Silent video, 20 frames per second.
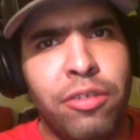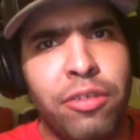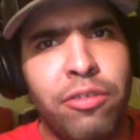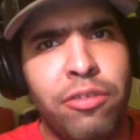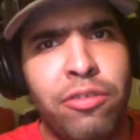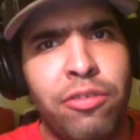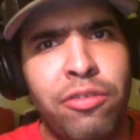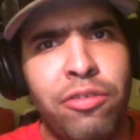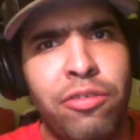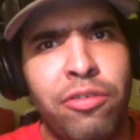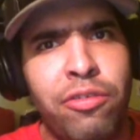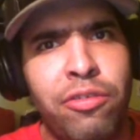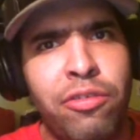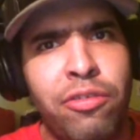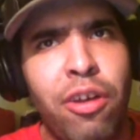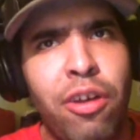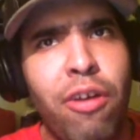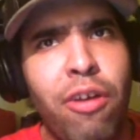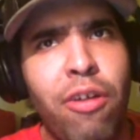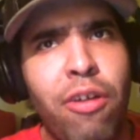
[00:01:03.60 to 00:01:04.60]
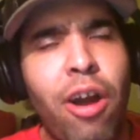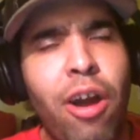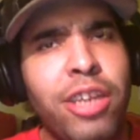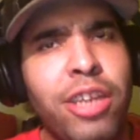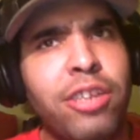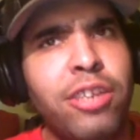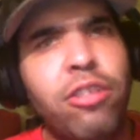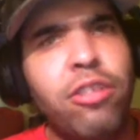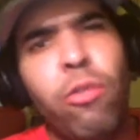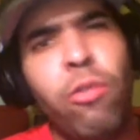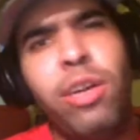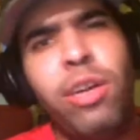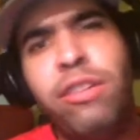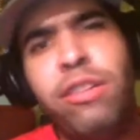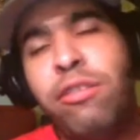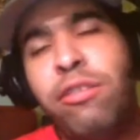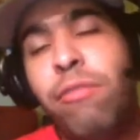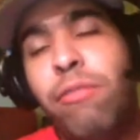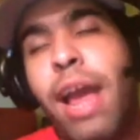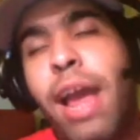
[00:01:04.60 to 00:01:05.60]
So are you going
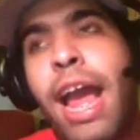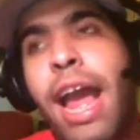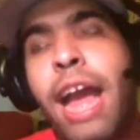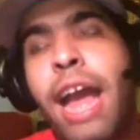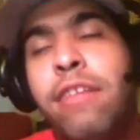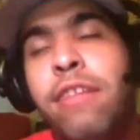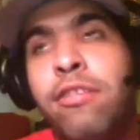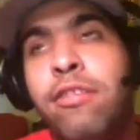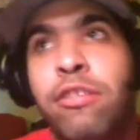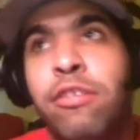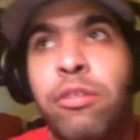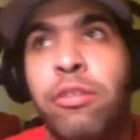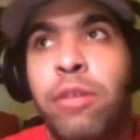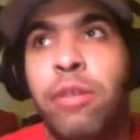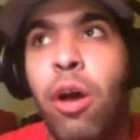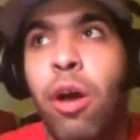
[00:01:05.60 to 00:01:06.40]
to ask,